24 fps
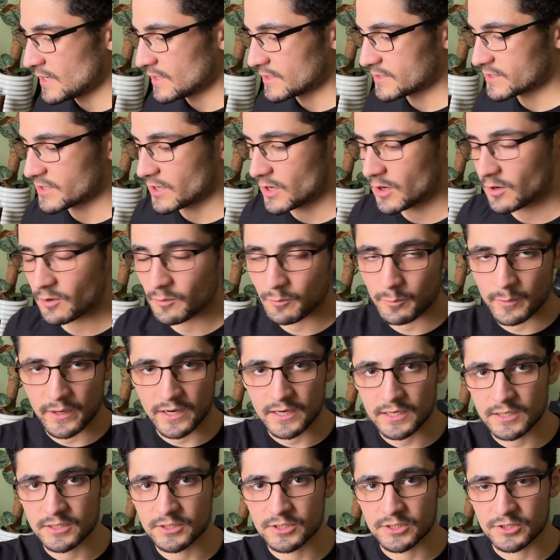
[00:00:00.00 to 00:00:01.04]
So we're
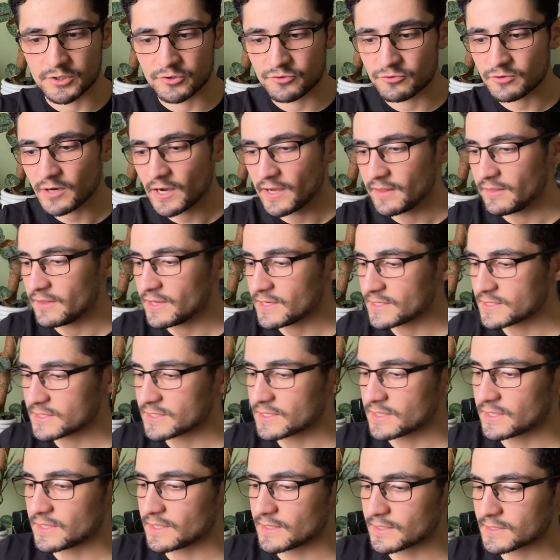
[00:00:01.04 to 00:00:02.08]
going to just try
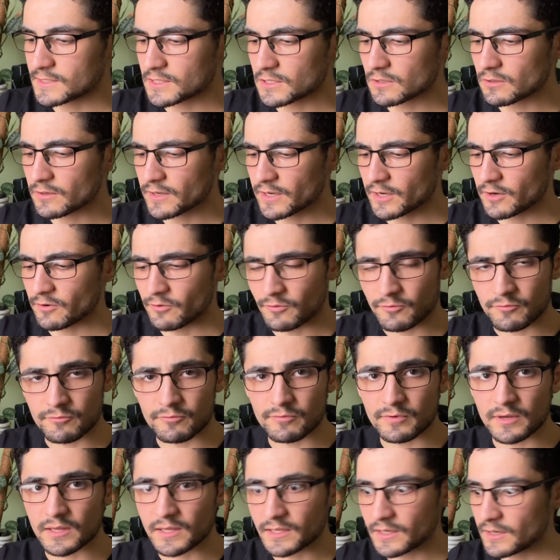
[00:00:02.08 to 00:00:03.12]
this. It's looking
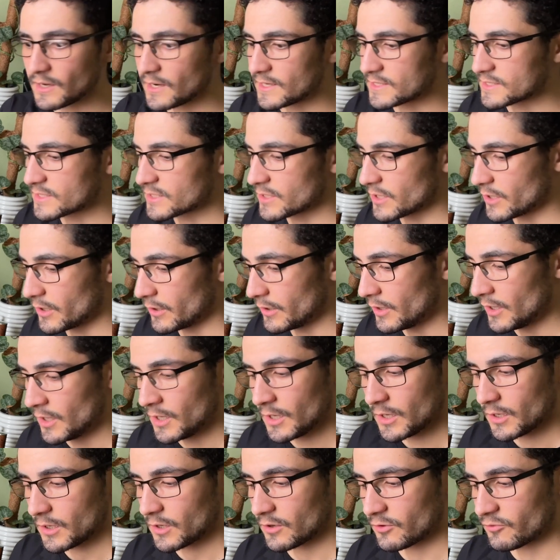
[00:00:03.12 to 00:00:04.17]
really nice though.
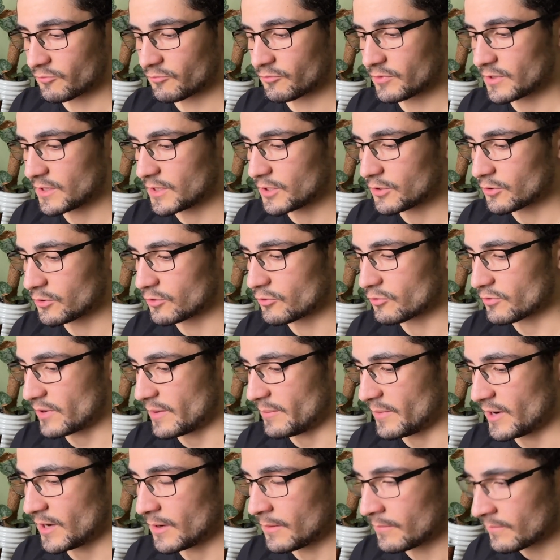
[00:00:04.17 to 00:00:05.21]
Got a really good
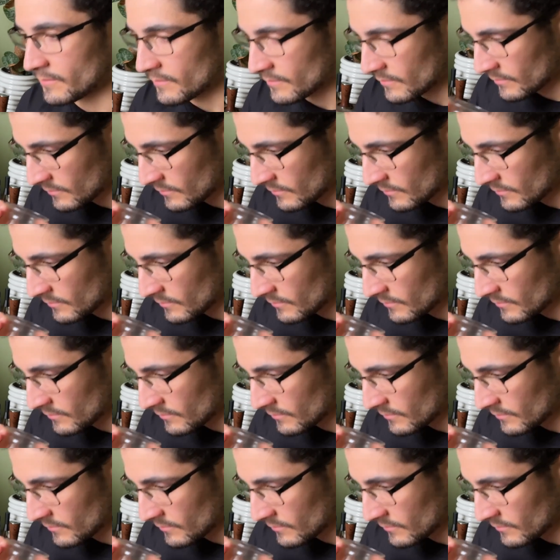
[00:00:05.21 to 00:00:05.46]
crema